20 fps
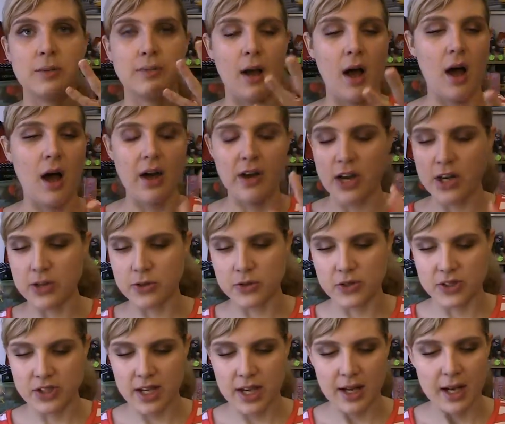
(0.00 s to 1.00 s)
on and you
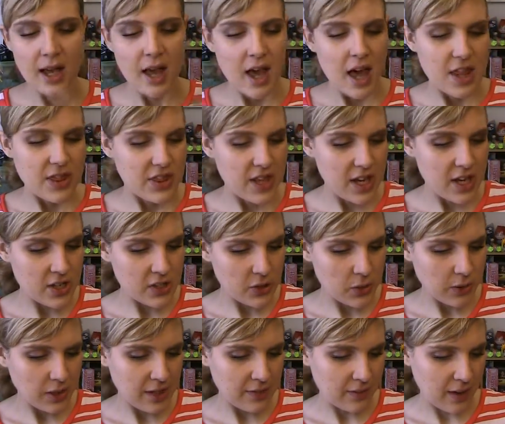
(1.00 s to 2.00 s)
sit. These
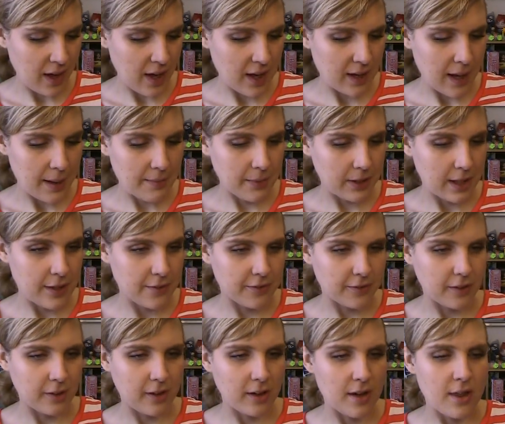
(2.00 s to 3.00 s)
you leave on, I believe,
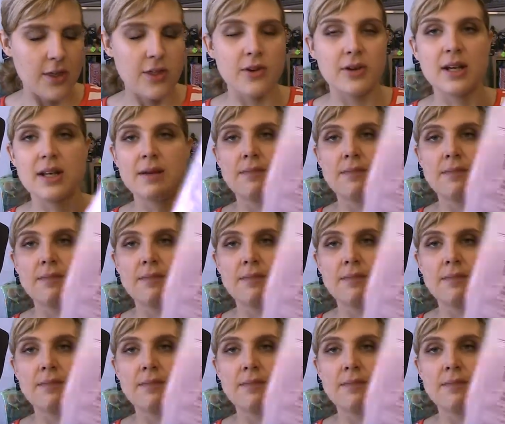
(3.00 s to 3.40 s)
for 30